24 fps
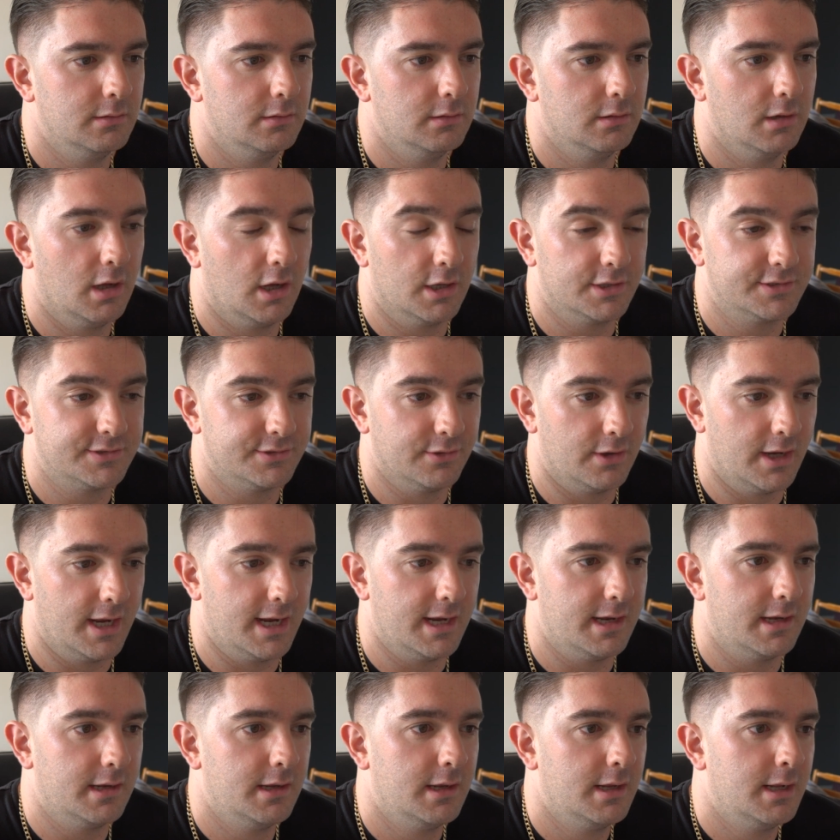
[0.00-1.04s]
last
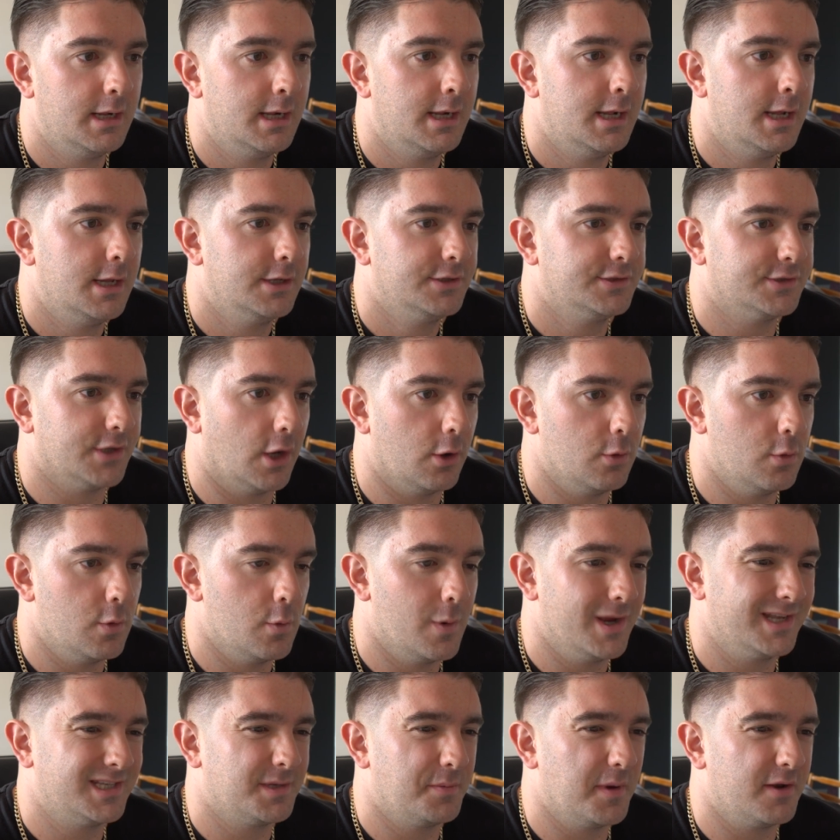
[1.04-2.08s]
night. So we
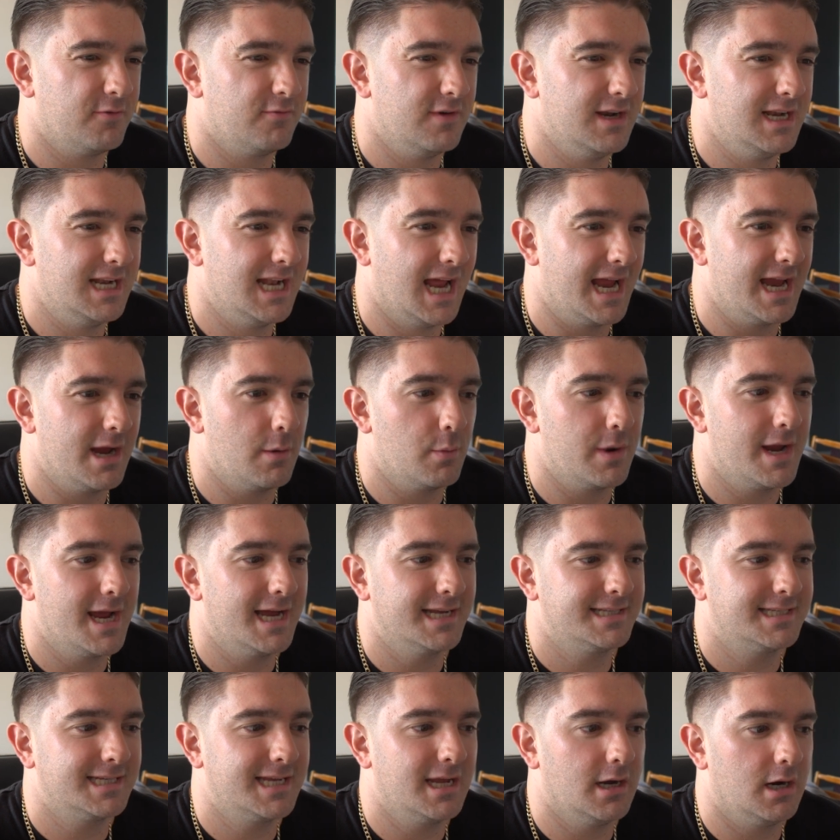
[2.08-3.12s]
went to bed really late and we
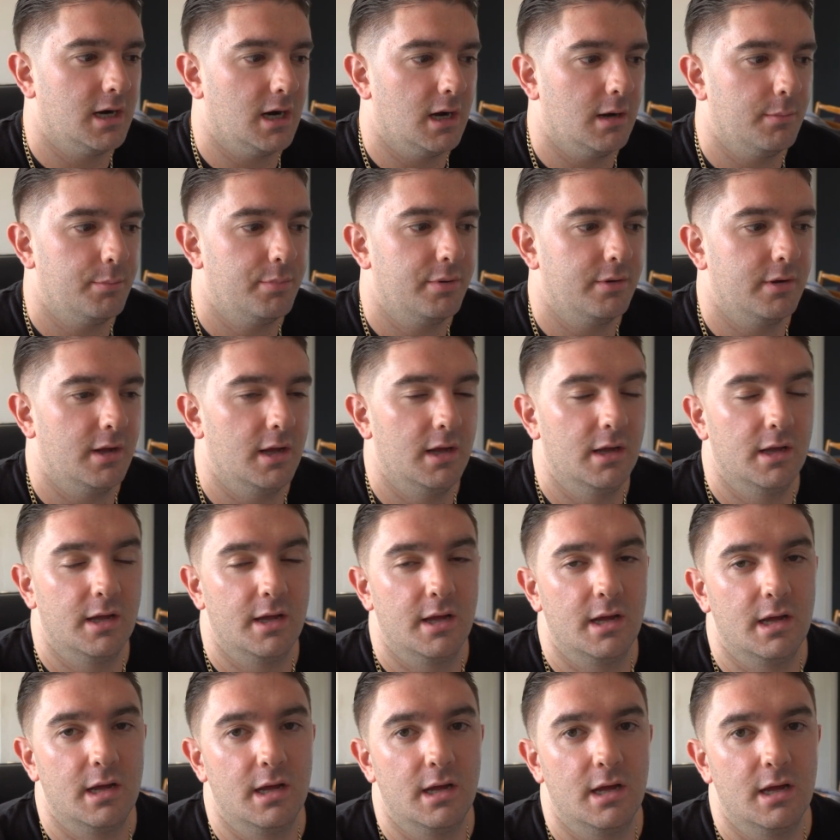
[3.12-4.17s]
had to get up
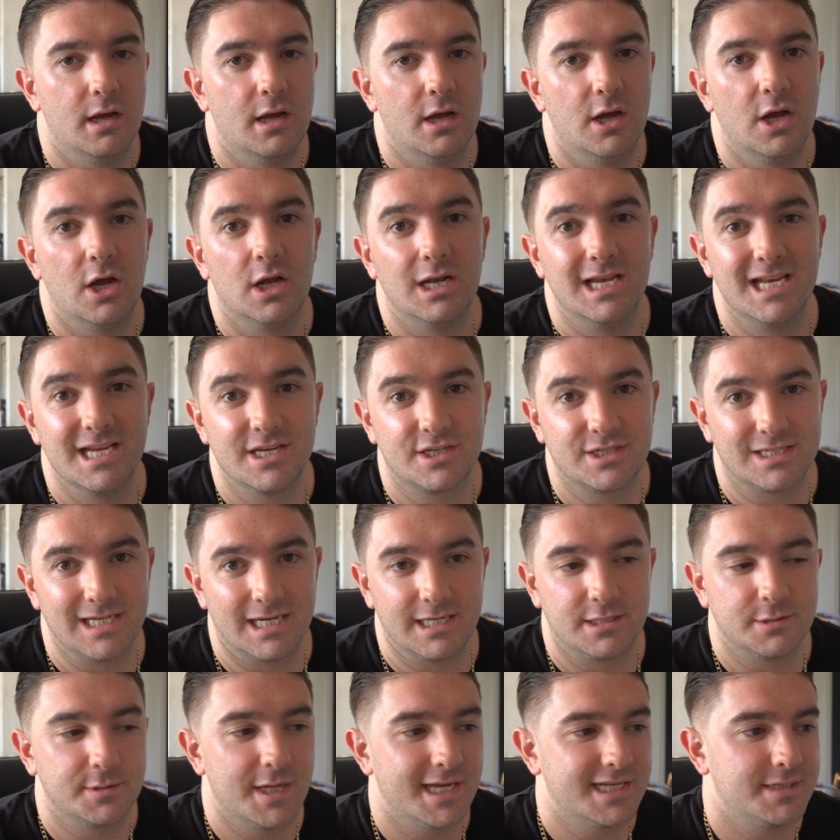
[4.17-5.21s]
uh, early-ish today
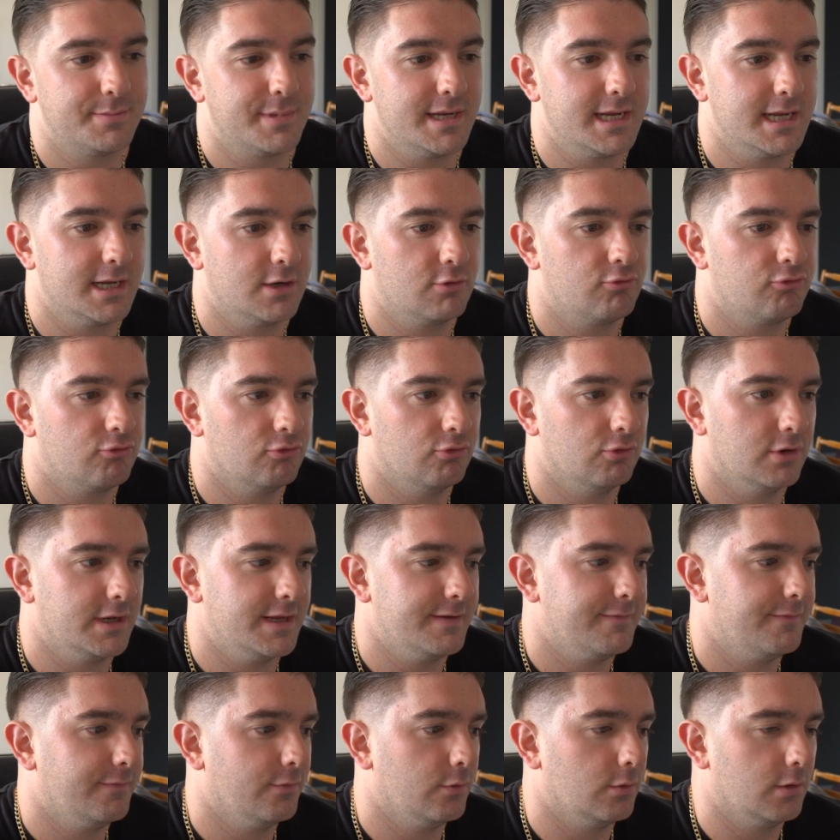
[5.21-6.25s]
because we had to be in Crawley
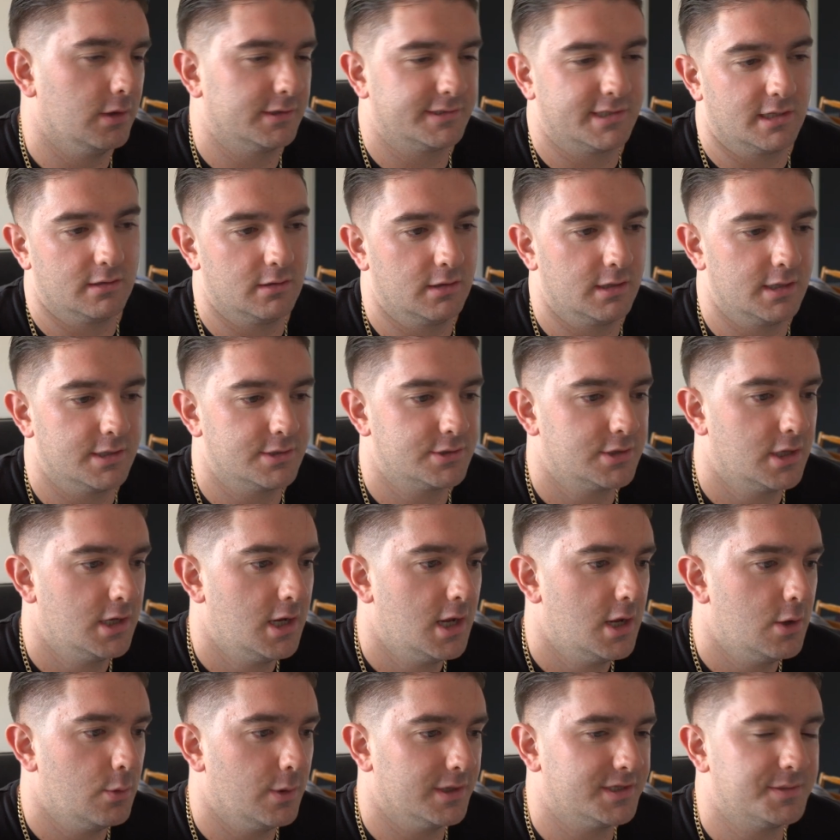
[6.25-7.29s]
for I say early-ish.
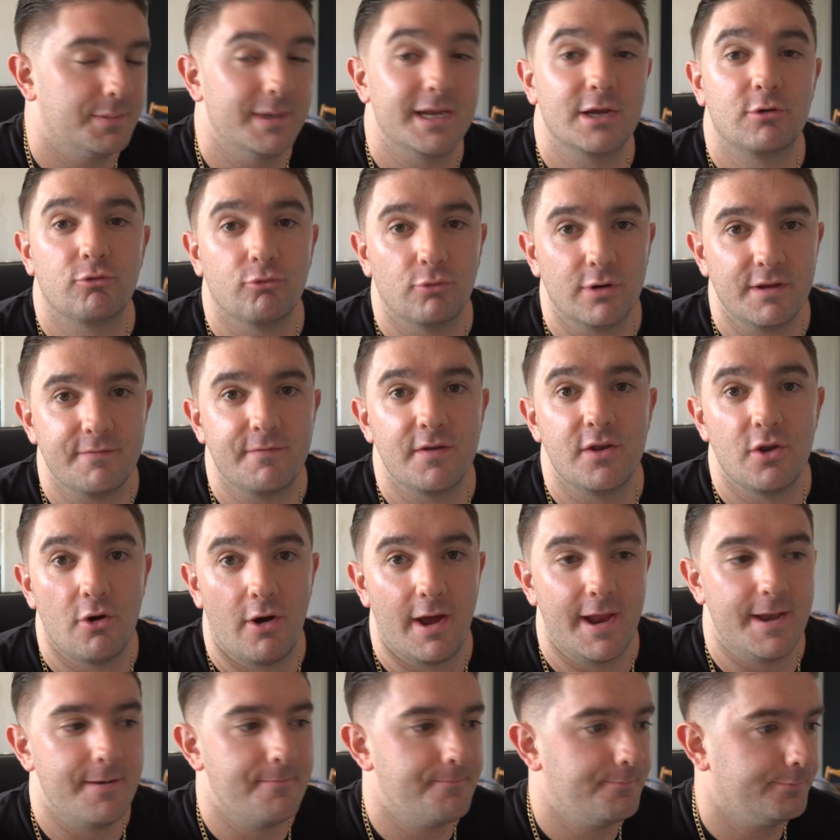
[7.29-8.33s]
We had to be in Crawley for
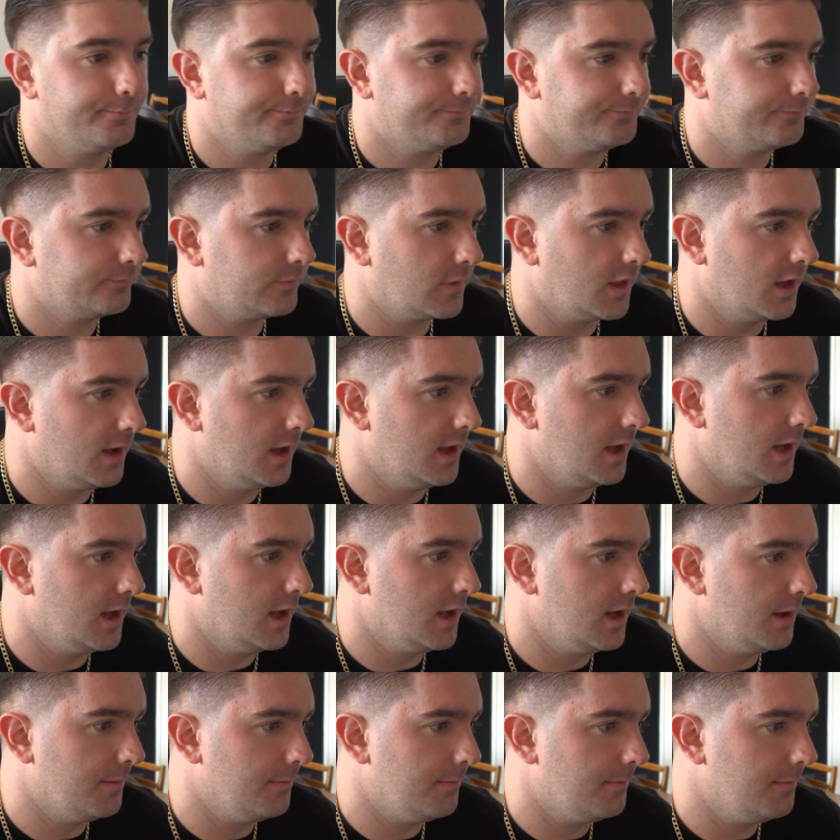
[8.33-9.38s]
nine
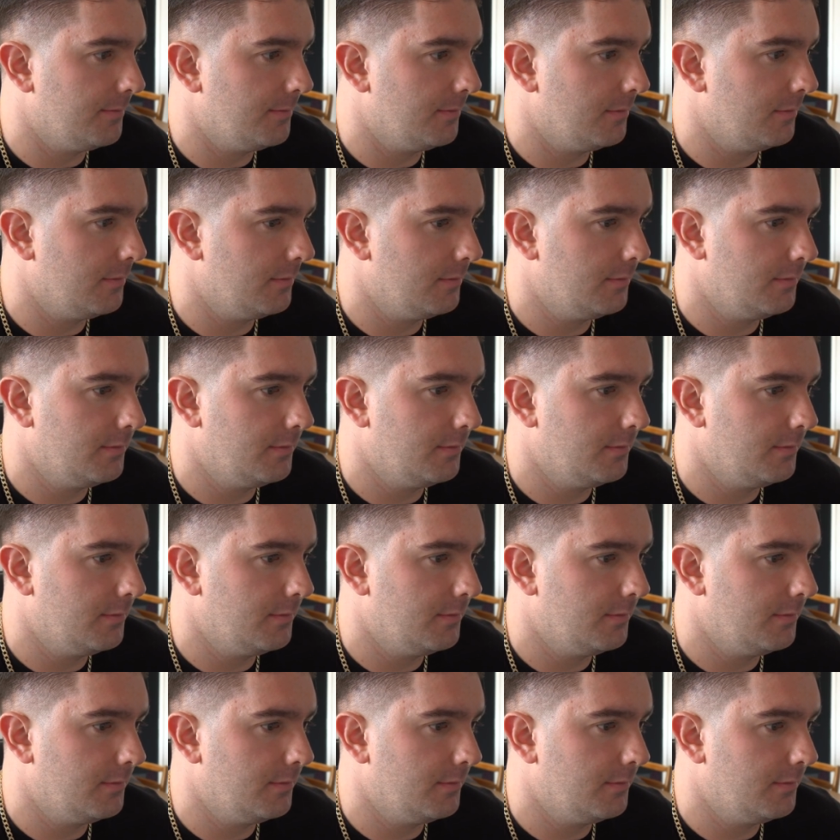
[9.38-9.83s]
um,